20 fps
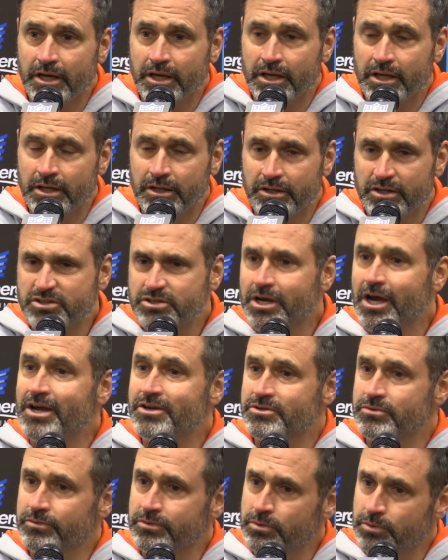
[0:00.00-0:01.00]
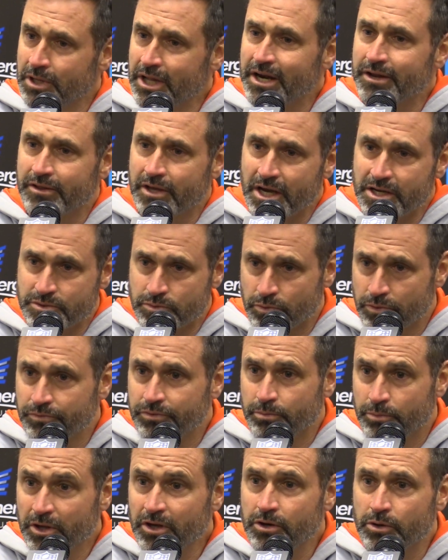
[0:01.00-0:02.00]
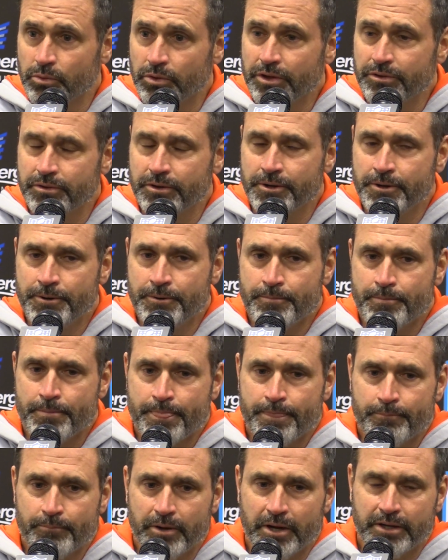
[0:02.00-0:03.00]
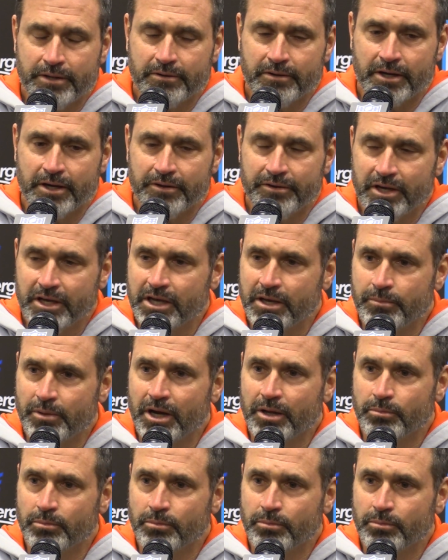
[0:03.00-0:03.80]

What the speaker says: And these guys, a lot of the guys we're familiar with, but they came out